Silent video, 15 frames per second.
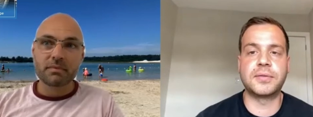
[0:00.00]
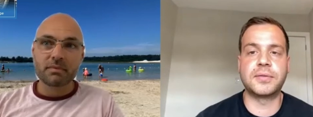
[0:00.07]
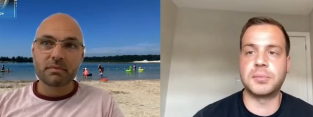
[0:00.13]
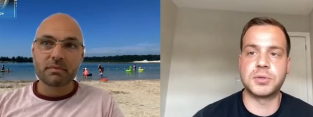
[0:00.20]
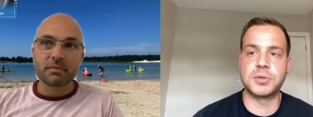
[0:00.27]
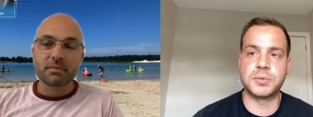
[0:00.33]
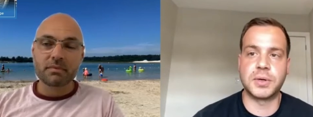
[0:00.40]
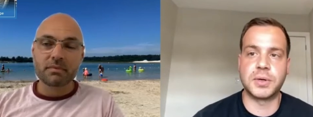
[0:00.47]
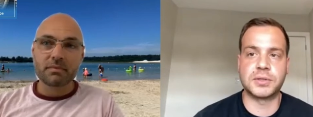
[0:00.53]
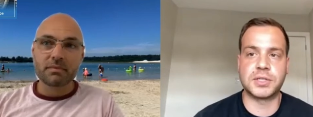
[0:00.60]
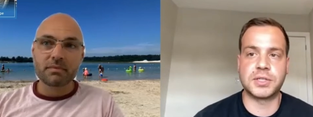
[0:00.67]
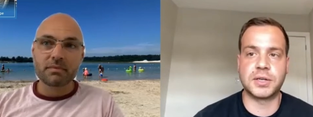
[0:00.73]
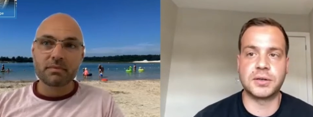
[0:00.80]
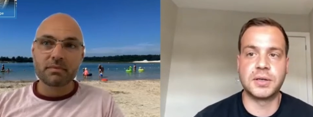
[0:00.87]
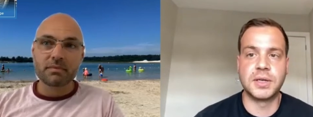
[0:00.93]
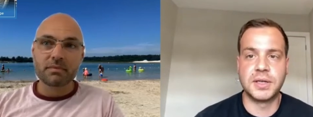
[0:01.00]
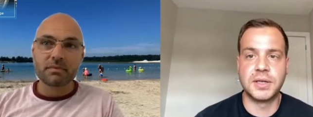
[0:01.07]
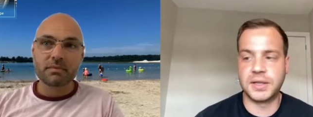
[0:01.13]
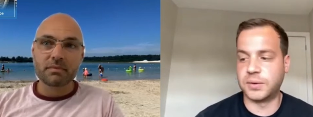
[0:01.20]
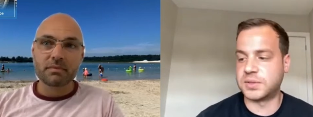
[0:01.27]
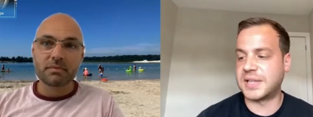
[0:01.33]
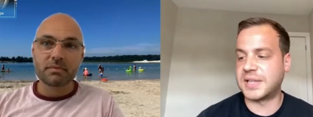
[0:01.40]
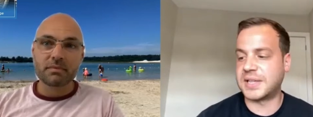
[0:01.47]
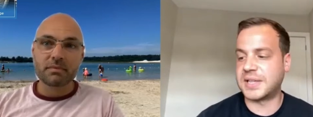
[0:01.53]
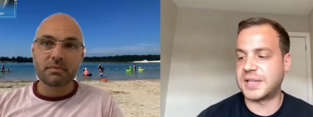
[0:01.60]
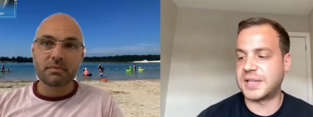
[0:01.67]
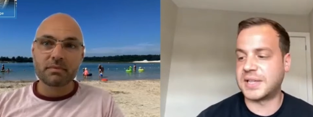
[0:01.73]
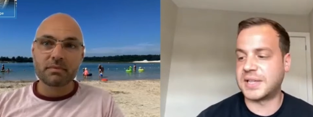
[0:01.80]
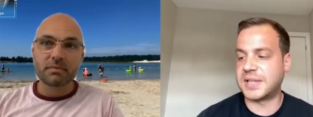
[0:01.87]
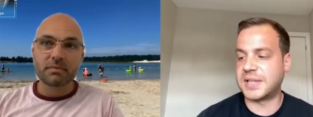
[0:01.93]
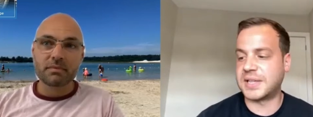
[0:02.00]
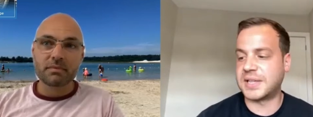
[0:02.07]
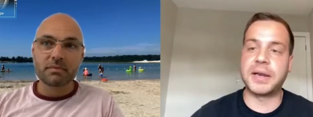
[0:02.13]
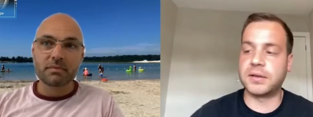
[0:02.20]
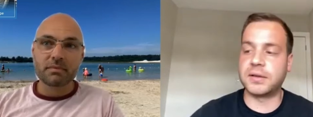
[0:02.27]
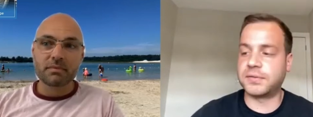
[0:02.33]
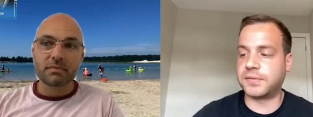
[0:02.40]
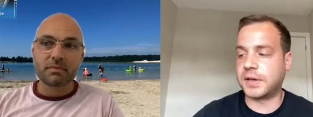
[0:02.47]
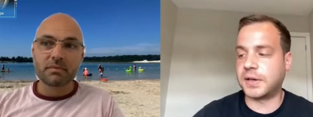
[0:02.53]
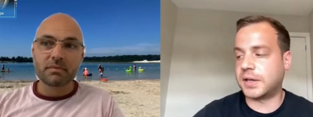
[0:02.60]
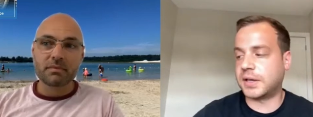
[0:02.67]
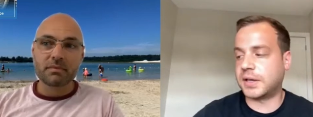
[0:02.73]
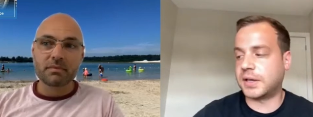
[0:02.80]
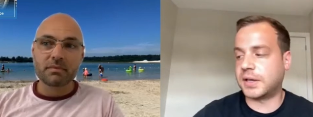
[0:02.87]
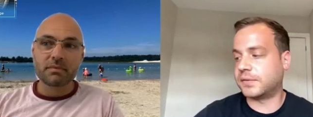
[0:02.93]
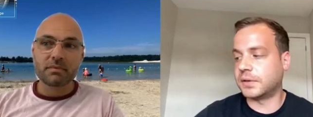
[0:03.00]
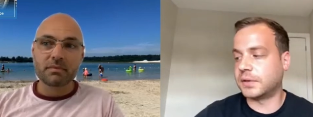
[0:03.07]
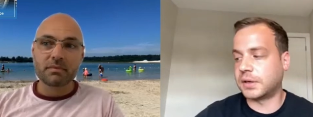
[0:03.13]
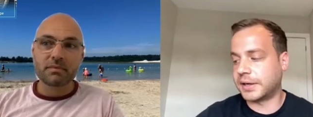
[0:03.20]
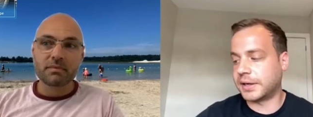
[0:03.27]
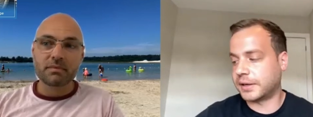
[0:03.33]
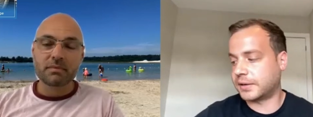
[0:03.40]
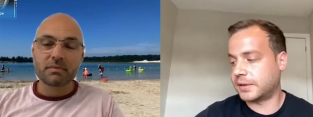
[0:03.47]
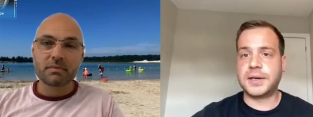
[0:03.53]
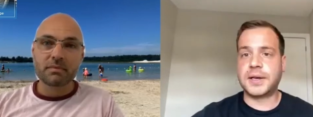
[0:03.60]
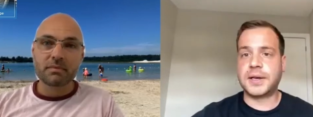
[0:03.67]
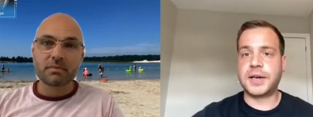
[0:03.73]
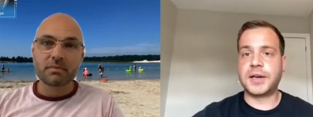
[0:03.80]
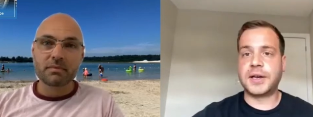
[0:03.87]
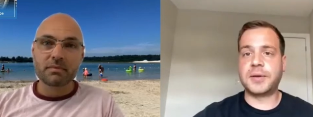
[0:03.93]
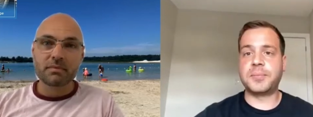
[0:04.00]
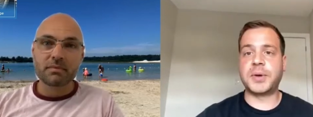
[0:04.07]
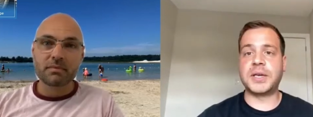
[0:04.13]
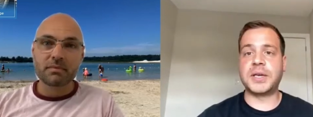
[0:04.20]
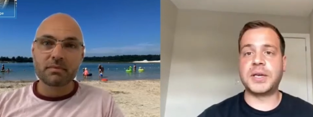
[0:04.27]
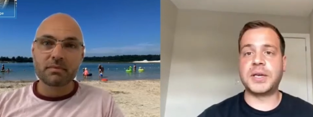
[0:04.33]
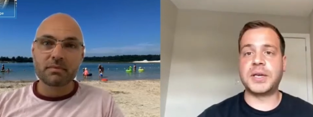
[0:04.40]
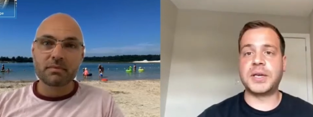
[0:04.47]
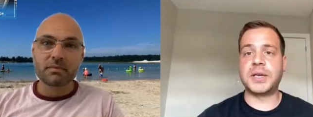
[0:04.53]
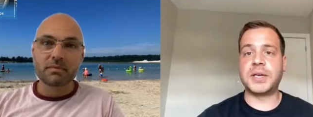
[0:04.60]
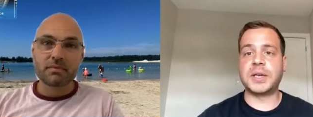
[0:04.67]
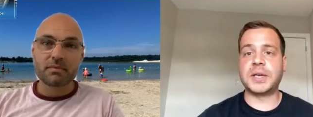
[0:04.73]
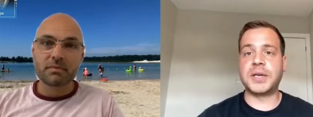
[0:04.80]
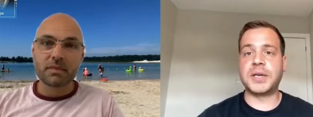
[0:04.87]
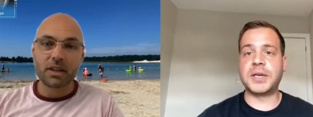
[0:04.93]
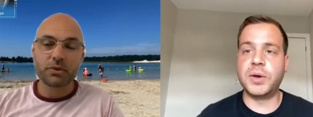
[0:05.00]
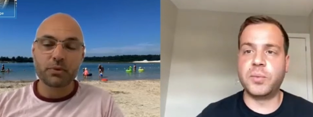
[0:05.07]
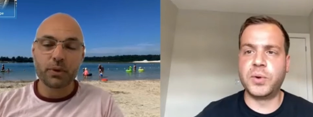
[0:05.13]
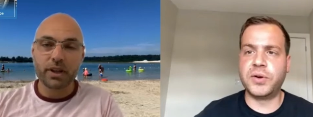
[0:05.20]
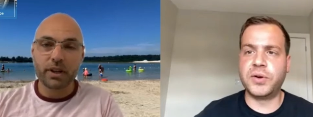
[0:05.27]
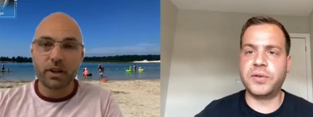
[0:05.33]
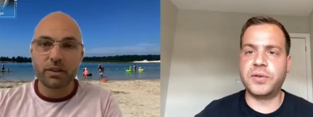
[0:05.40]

Speaker 1: from time to time as well. So there was that as an added benefit, if you like. Um, but yeah, that's really good.